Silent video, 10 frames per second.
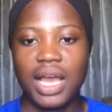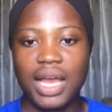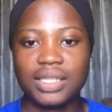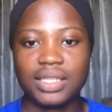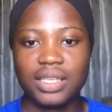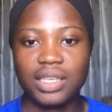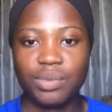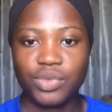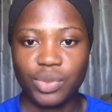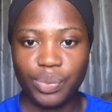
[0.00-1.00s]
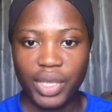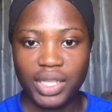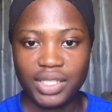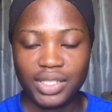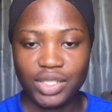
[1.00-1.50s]
asking him to
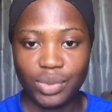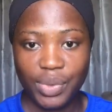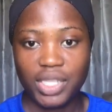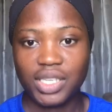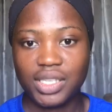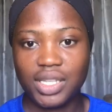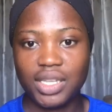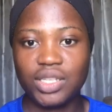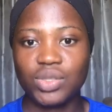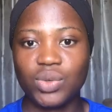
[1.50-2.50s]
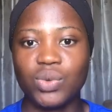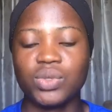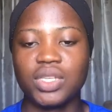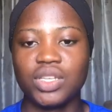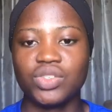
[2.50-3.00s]
purchase the
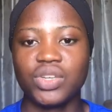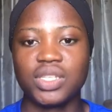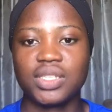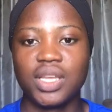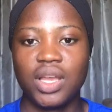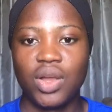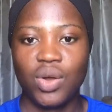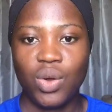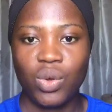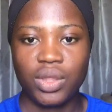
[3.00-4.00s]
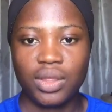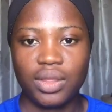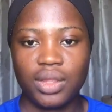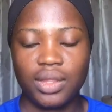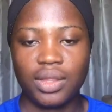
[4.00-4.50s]
leasehold interest
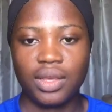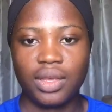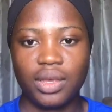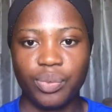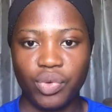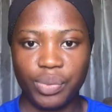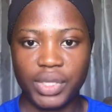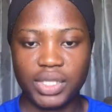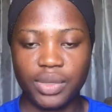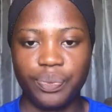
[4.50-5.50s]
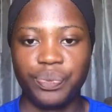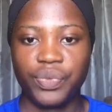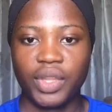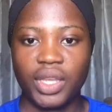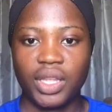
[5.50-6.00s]
on the property.
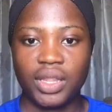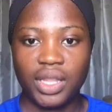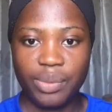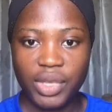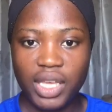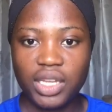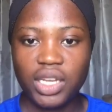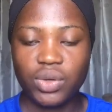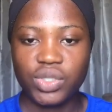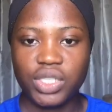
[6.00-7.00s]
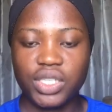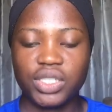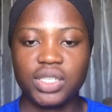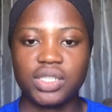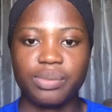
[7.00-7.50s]
They began
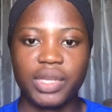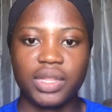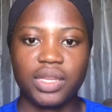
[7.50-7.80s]
negotiations, but